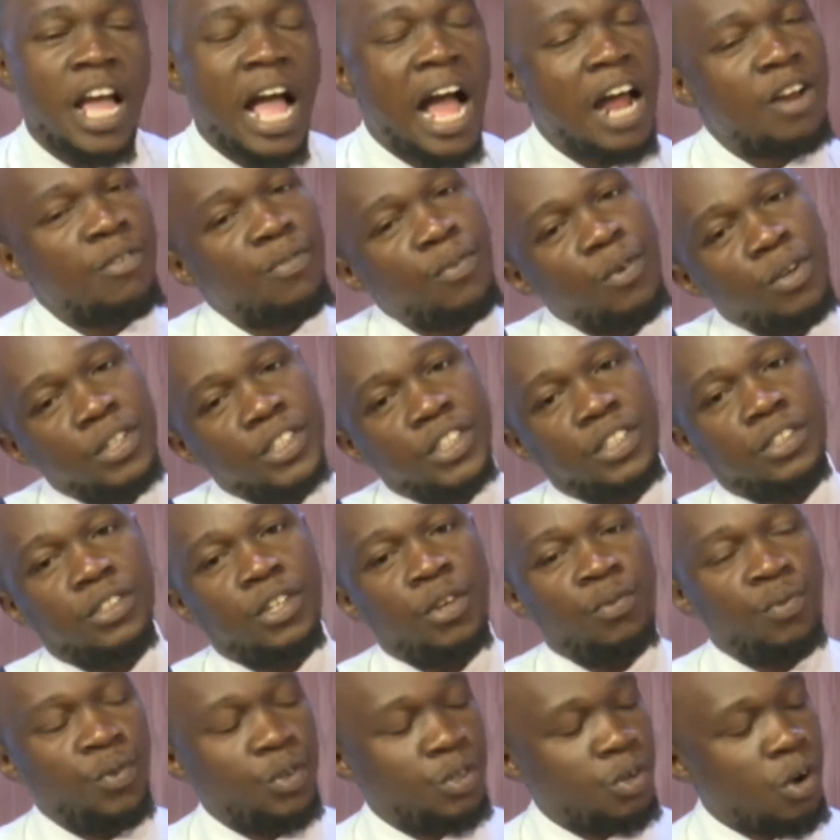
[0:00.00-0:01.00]
of course,
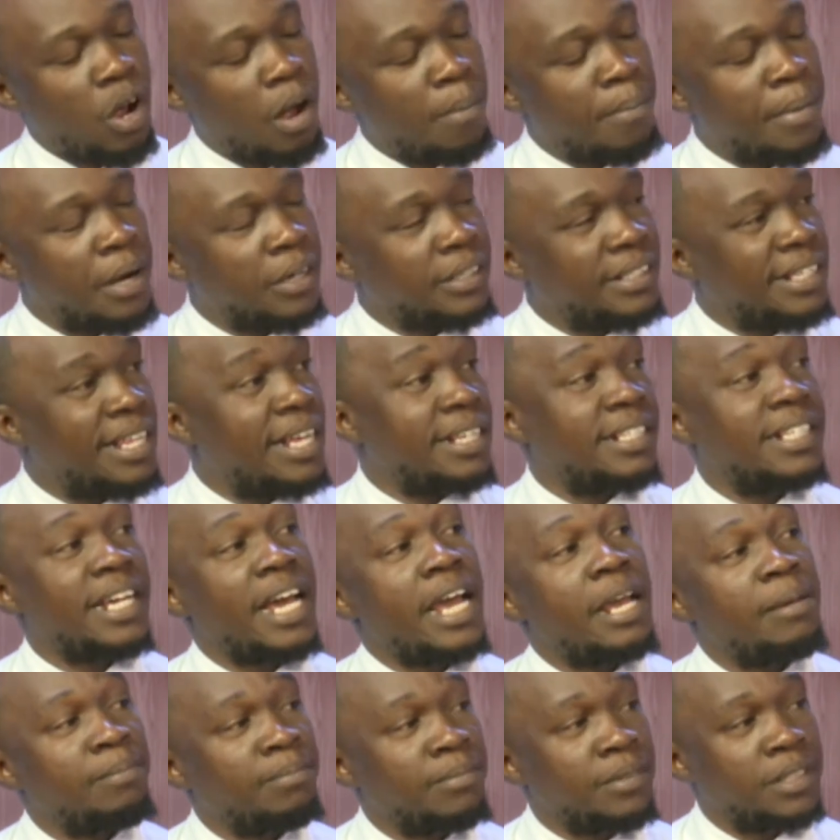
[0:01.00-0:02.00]
if you talk about the
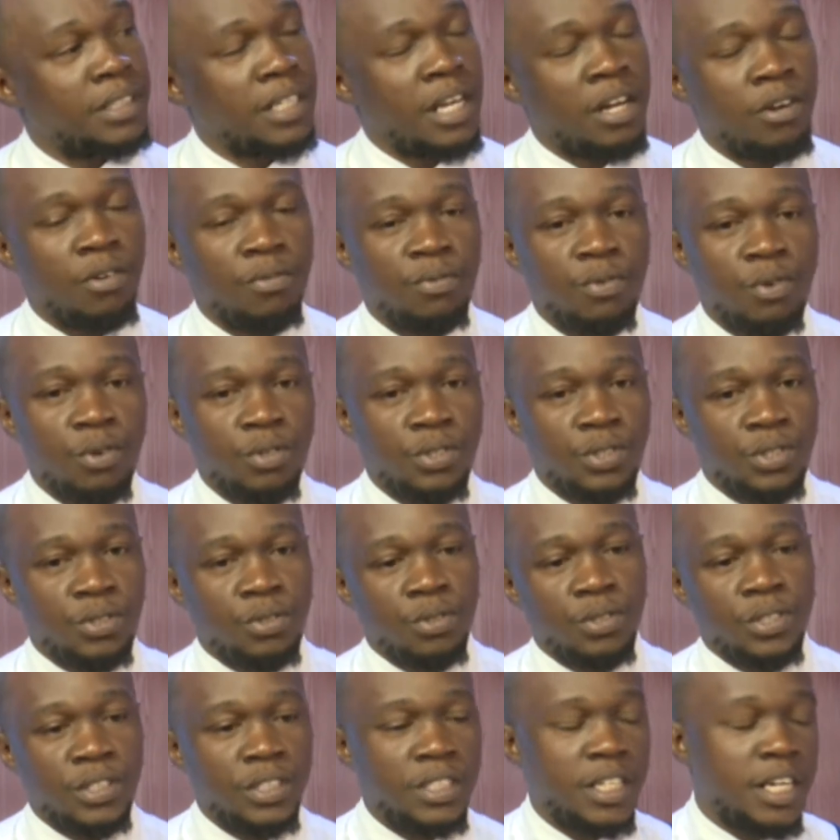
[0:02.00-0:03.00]
times, and of course
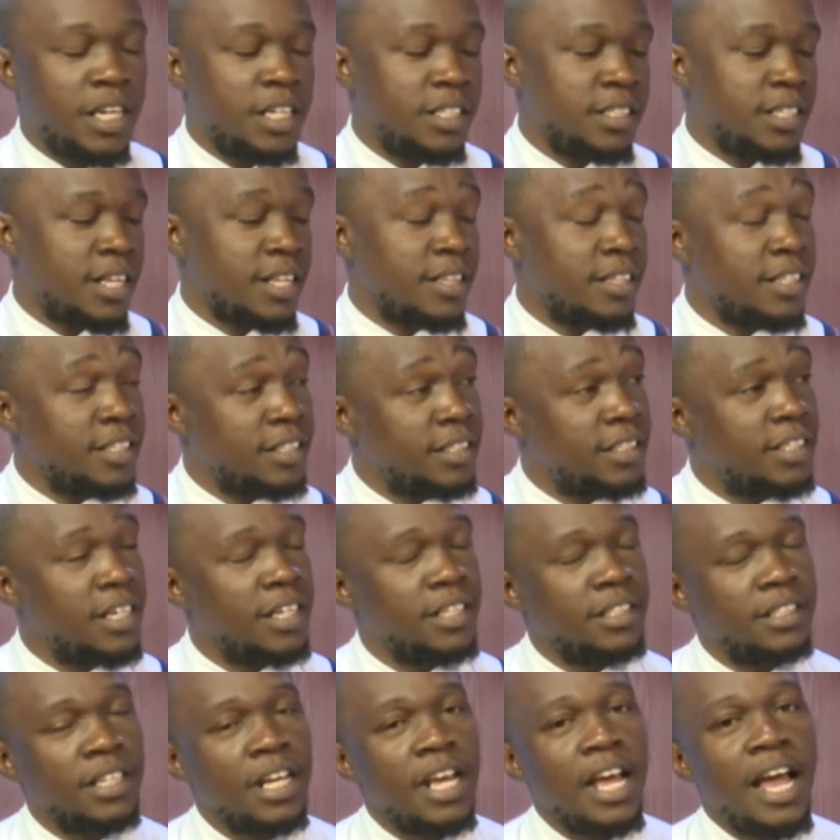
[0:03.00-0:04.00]
those days and these
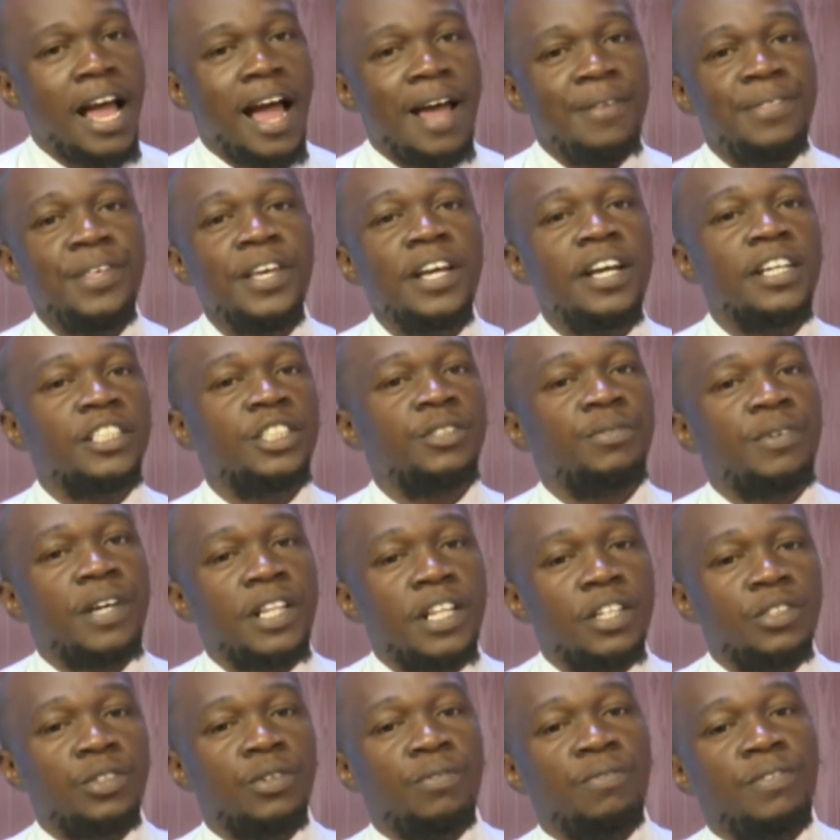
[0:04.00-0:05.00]
days, I think as
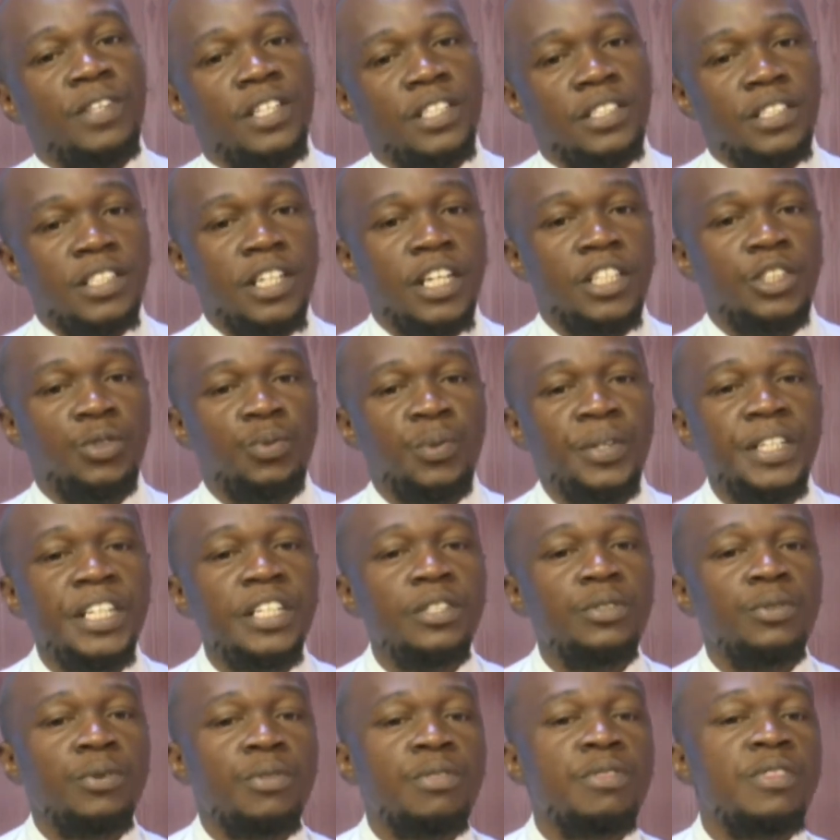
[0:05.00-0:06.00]
fathers of these days, we need
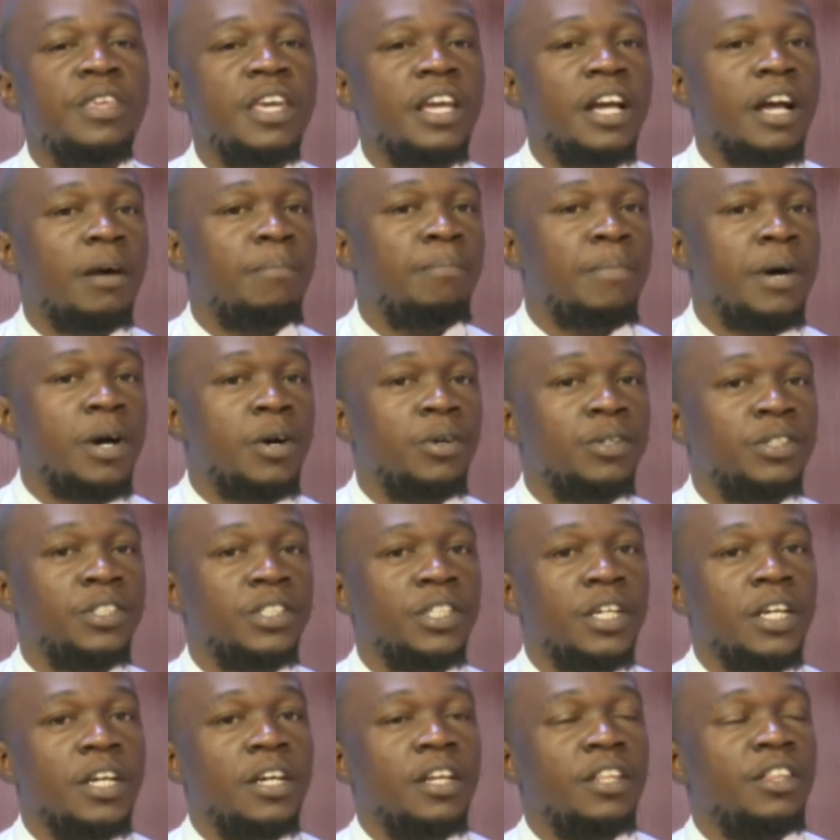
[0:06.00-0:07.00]
to think about
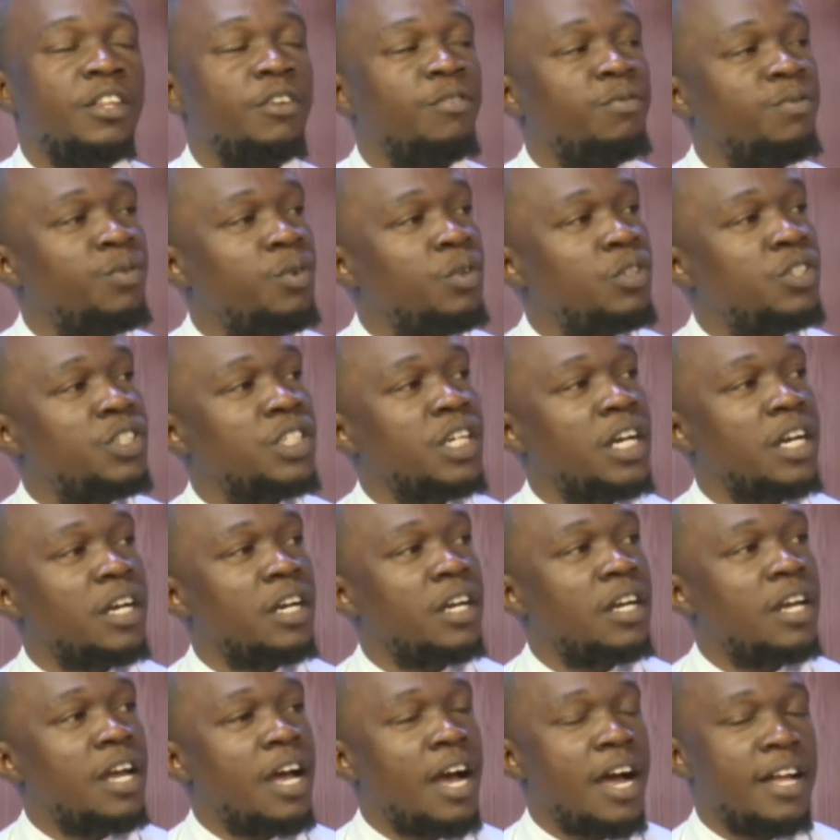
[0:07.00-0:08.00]
the future
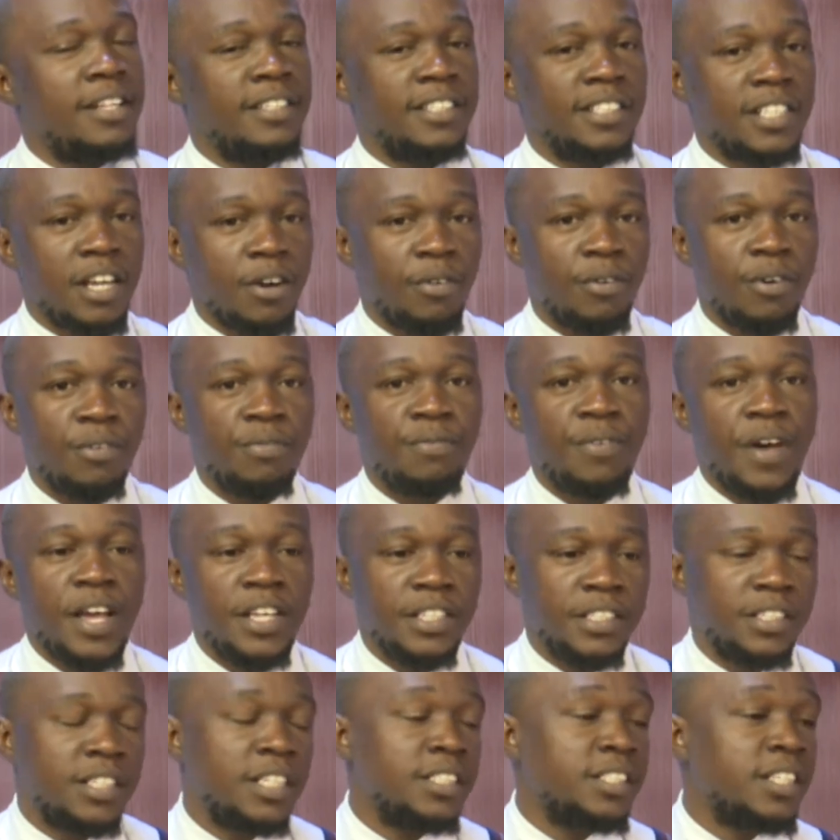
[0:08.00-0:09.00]
and sacrifice.
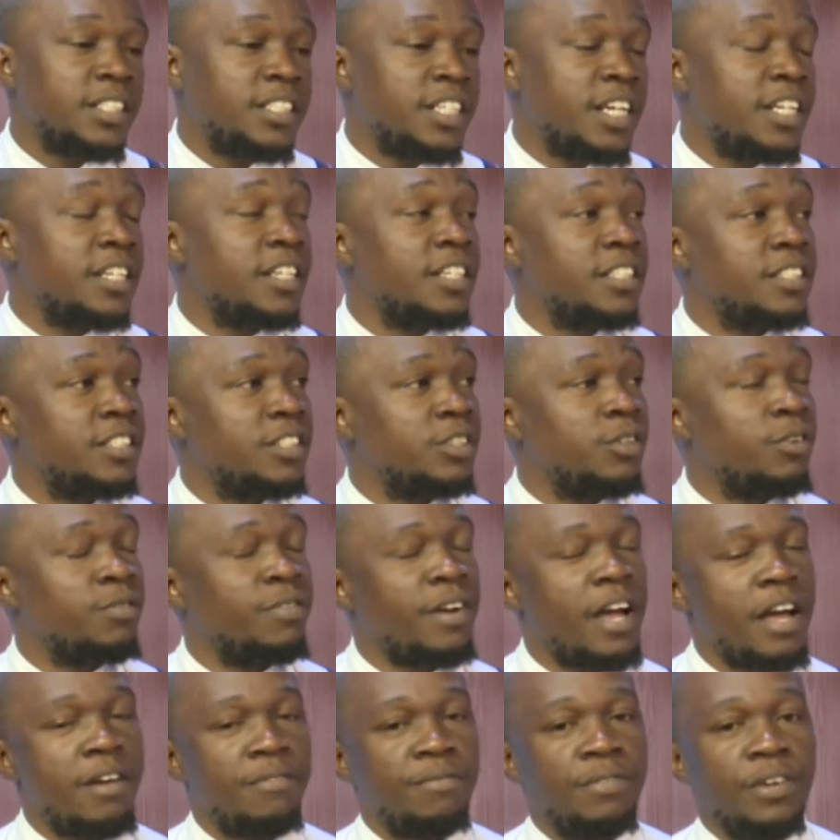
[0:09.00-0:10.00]
There's a tendency of
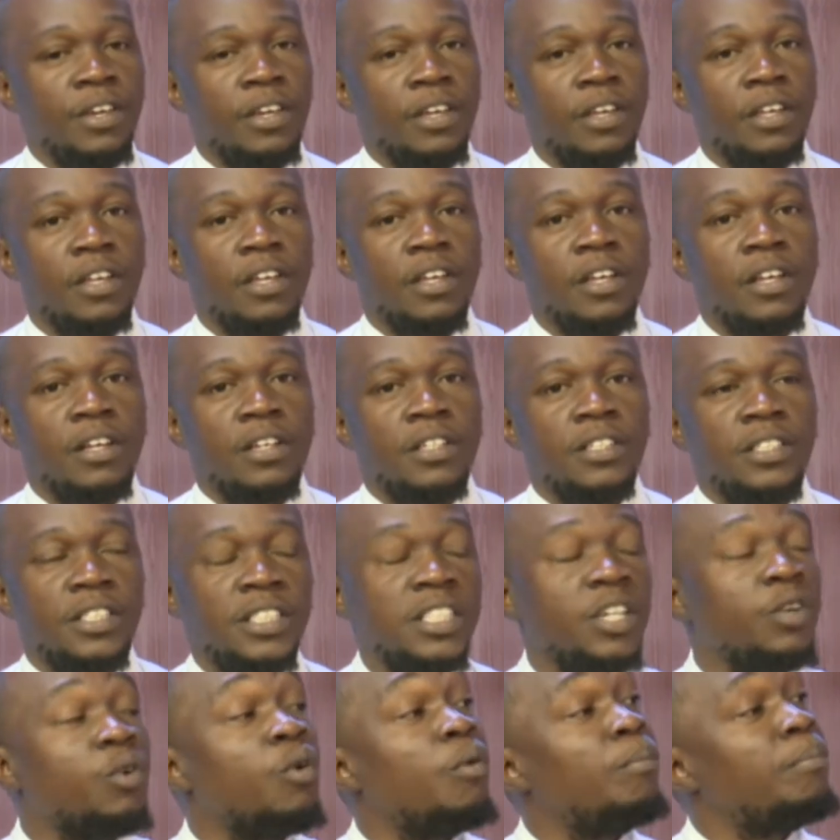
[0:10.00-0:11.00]
having
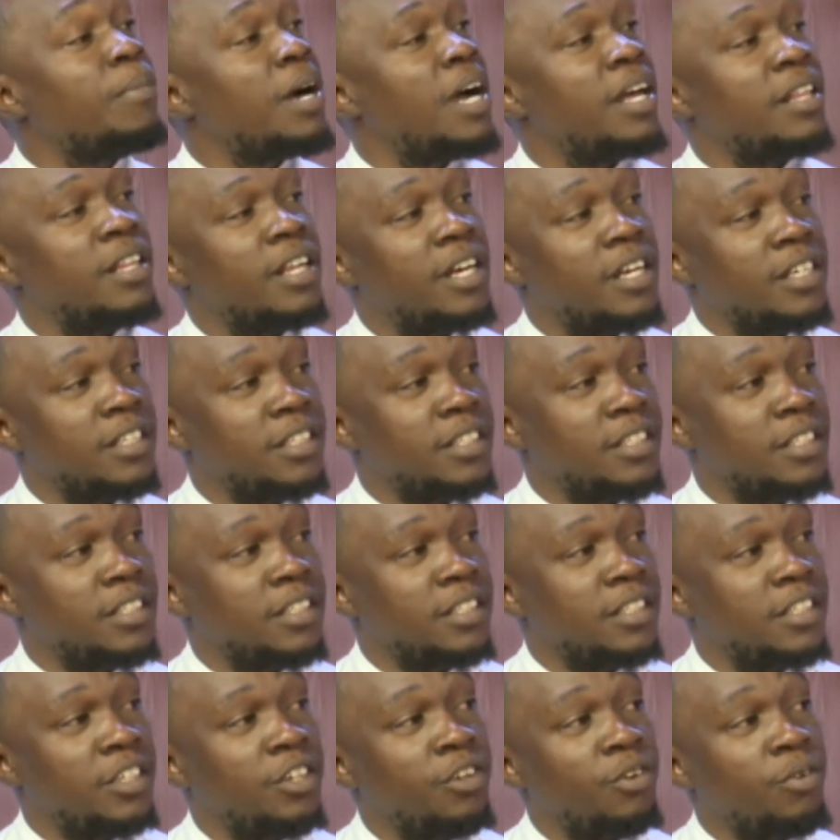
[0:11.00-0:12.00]
single mothers
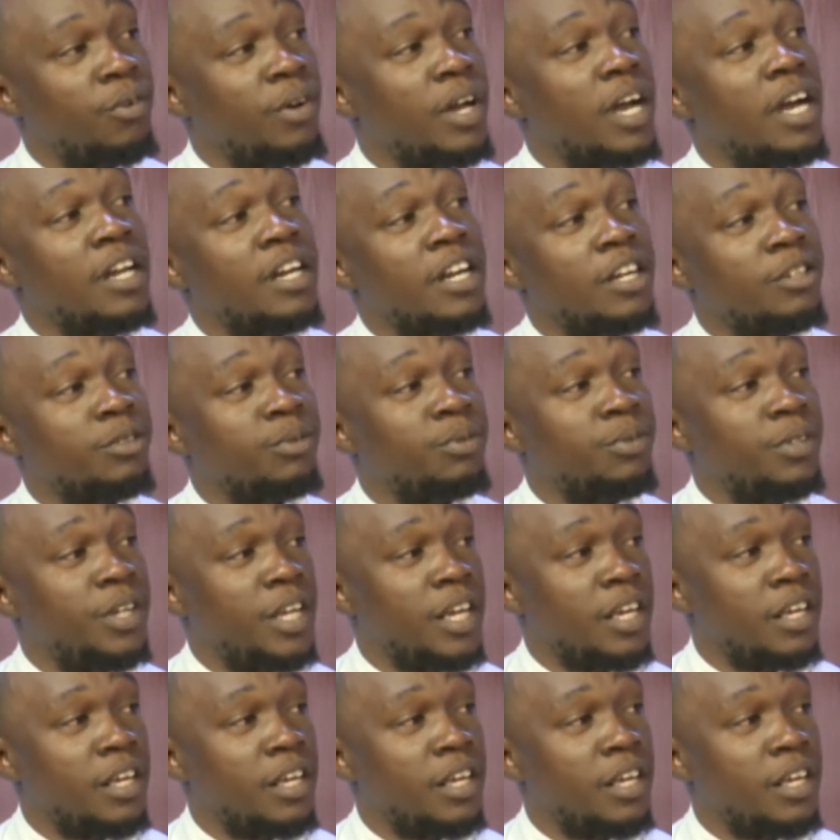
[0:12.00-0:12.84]
in Uganda today.